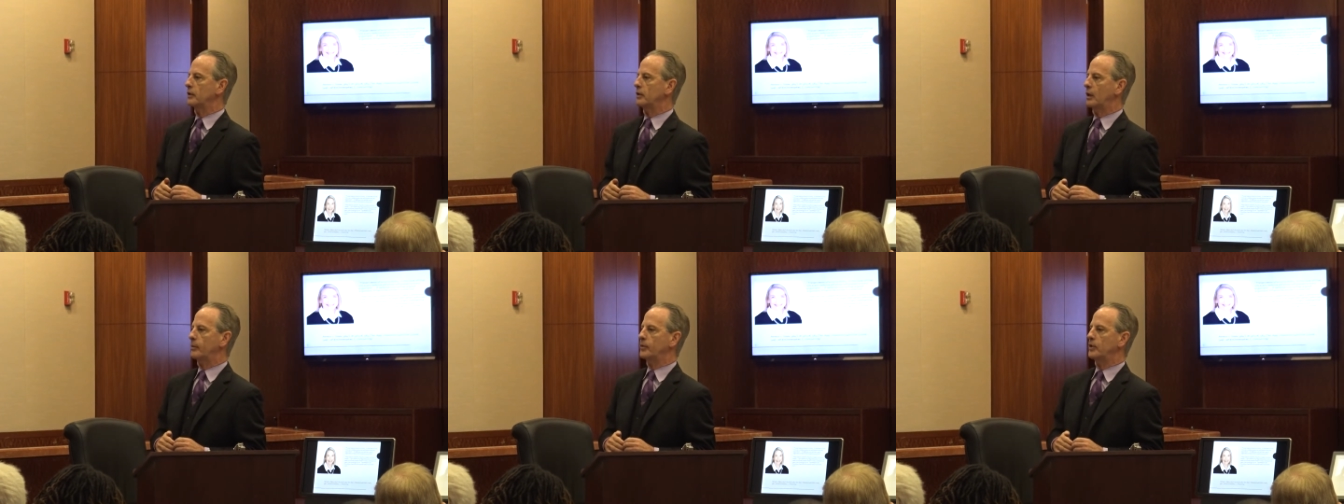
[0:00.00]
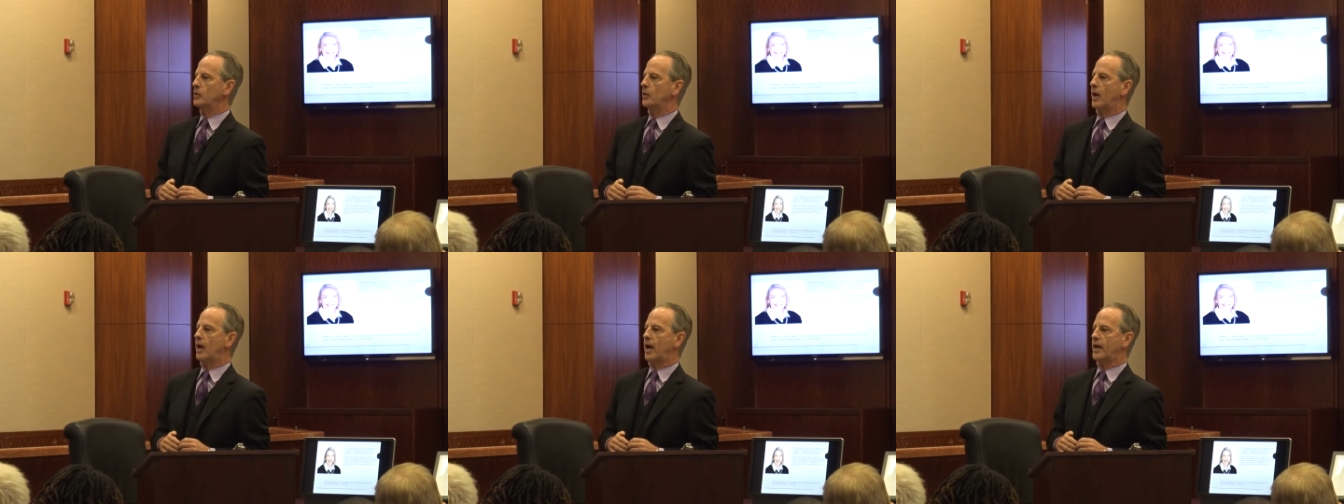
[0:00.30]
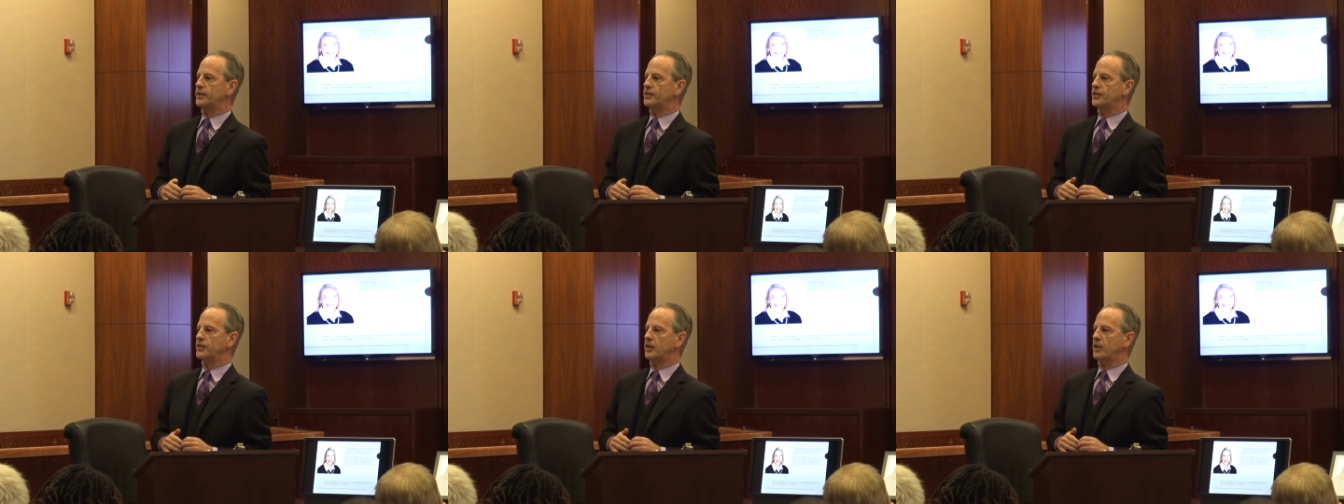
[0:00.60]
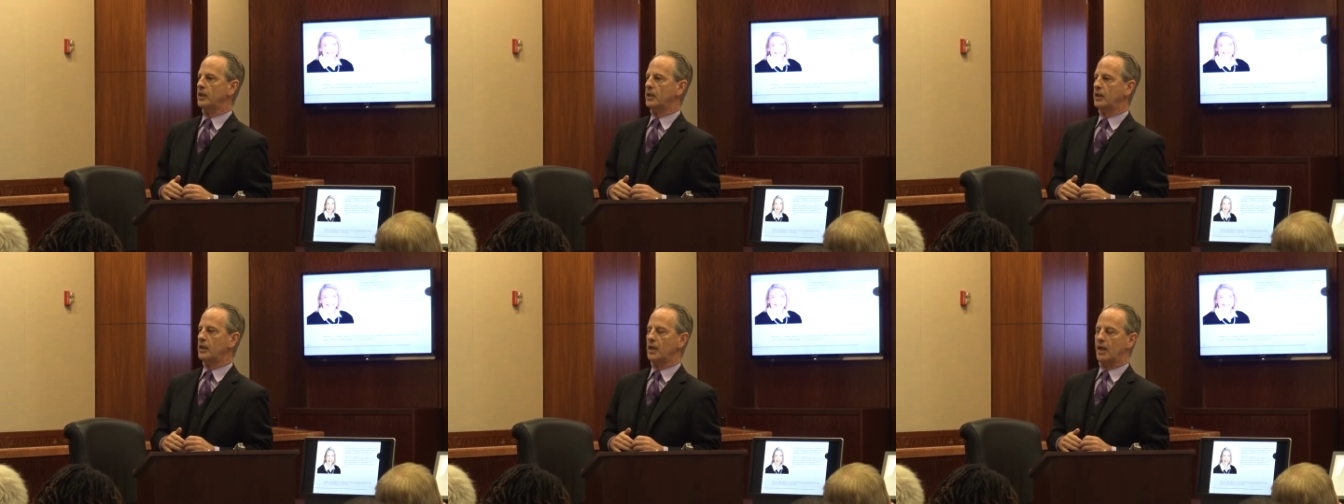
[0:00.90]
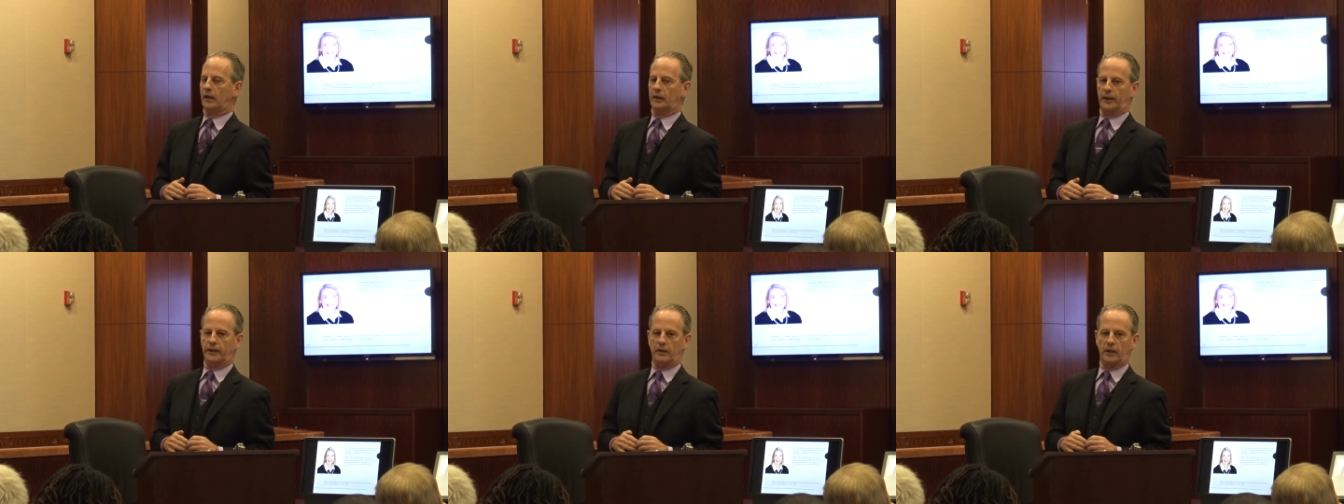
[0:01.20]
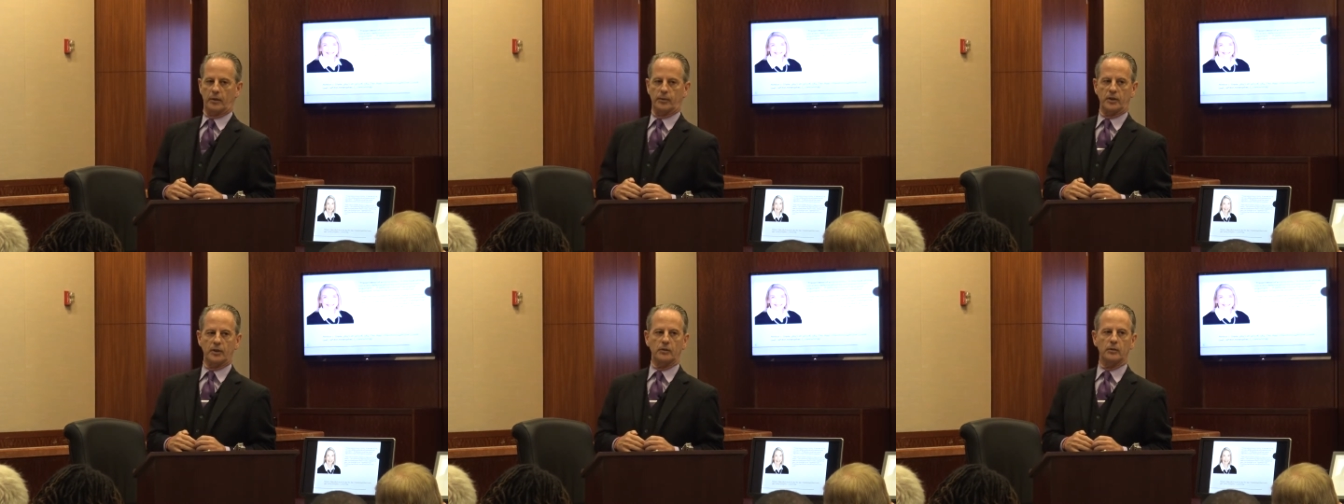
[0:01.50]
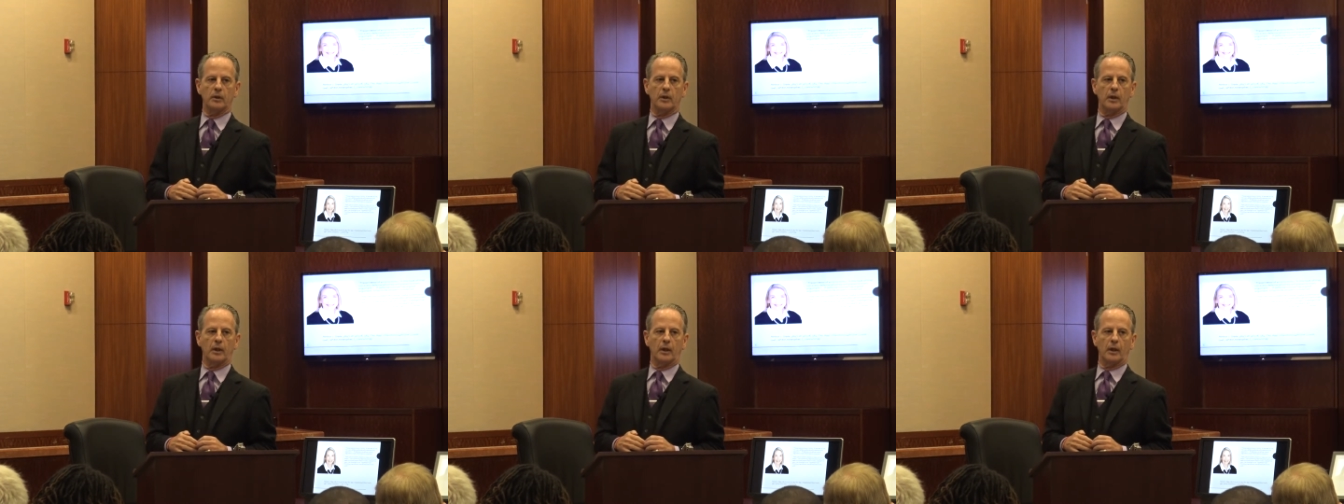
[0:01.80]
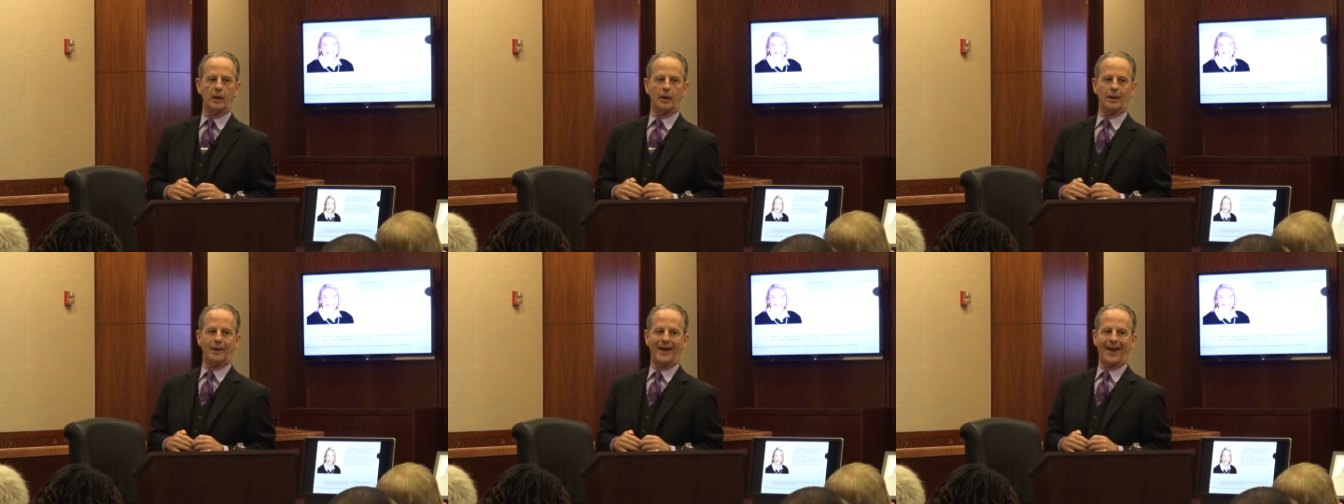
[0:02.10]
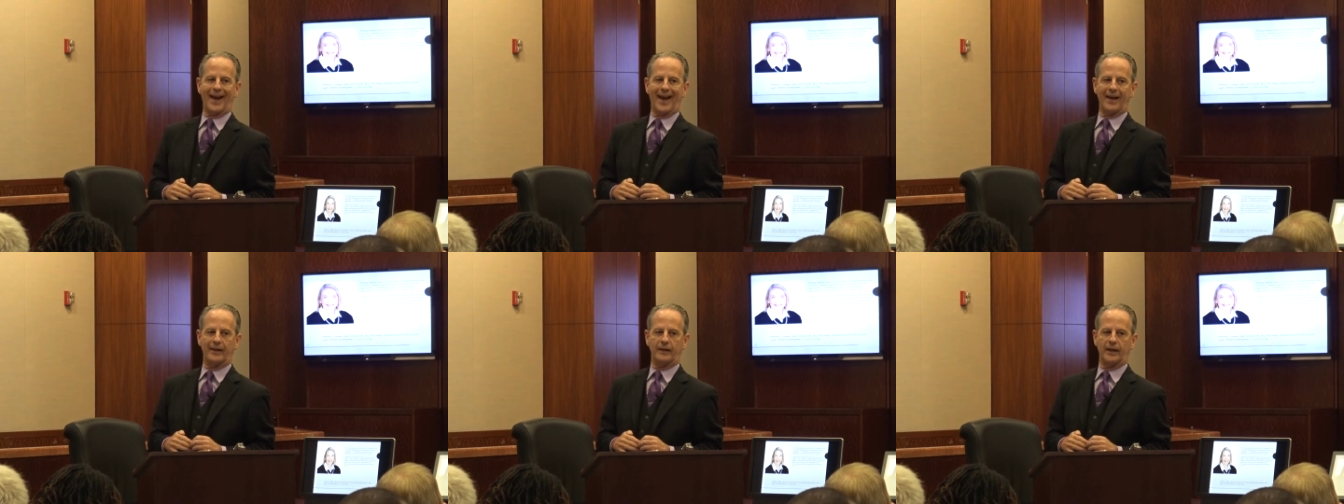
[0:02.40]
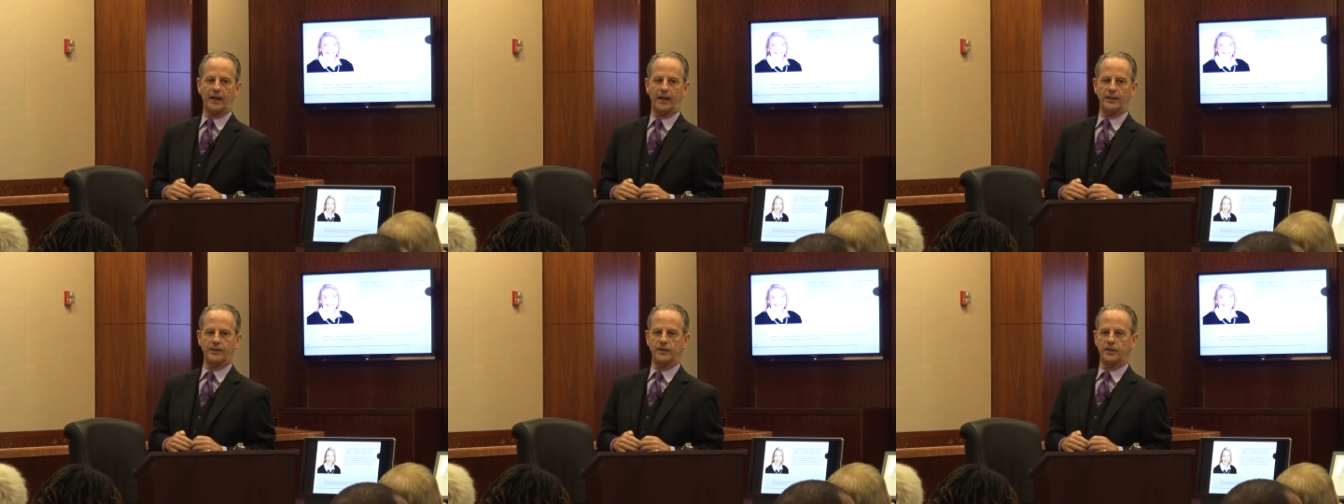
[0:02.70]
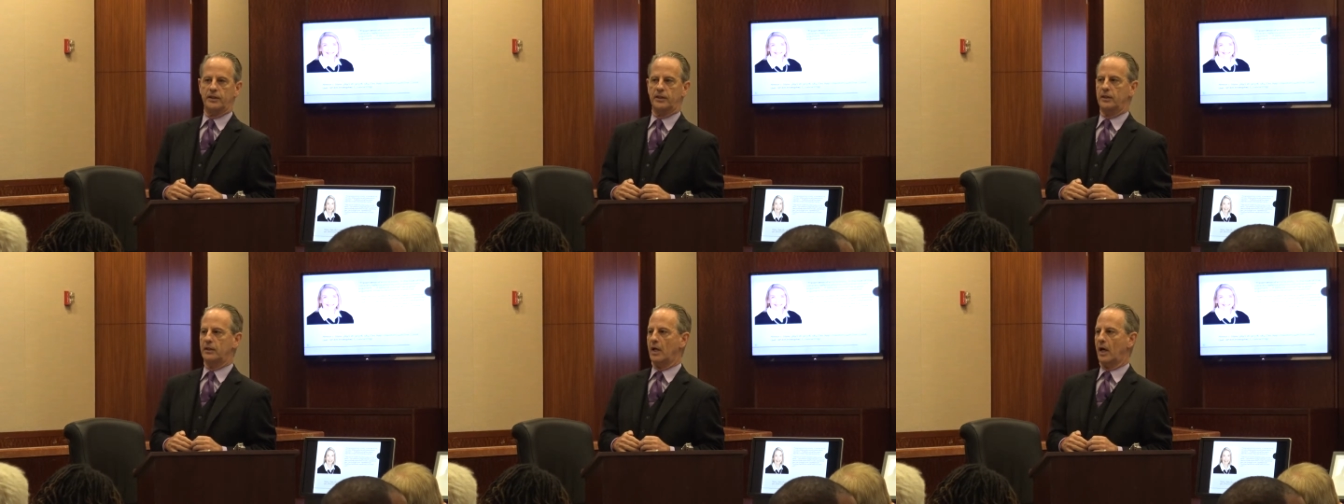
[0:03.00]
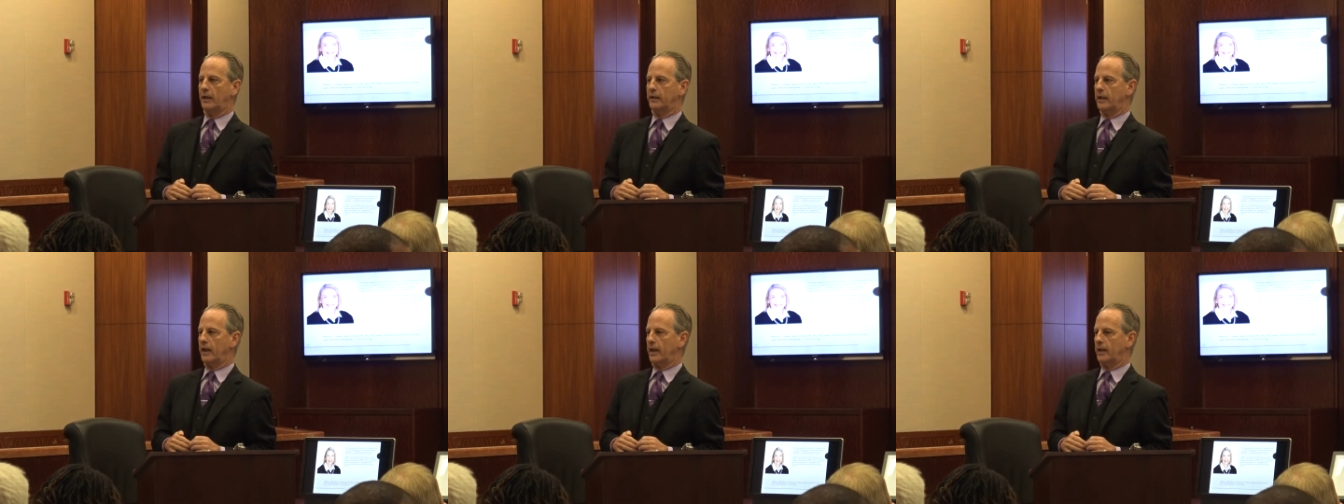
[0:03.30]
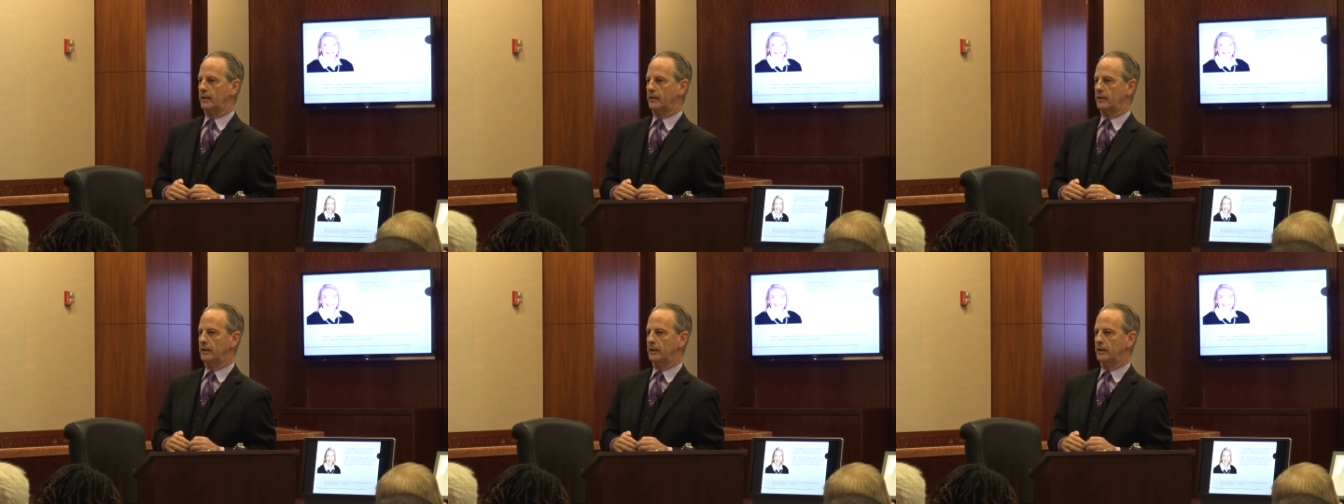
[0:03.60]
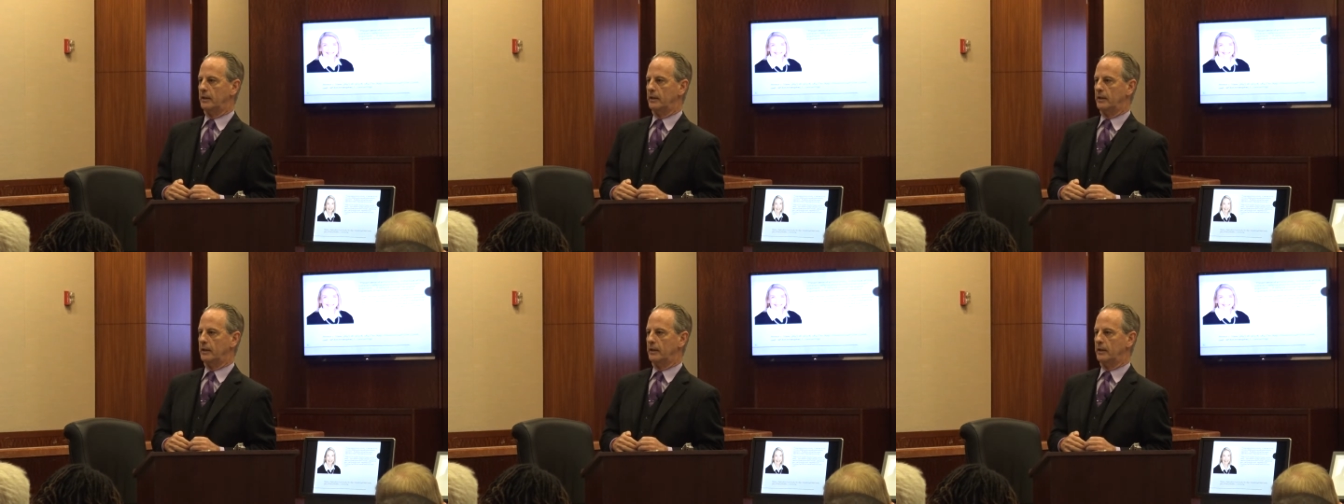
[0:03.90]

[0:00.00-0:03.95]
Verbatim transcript: W I C E L A W, at A T T dot net.